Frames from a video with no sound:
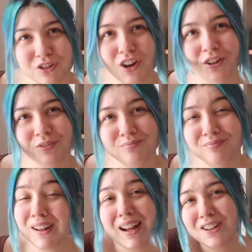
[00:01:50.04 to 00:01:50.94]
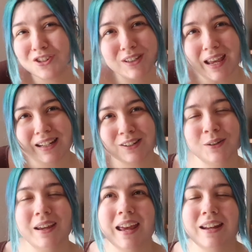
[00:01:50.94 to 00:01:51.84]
So, let's just get into it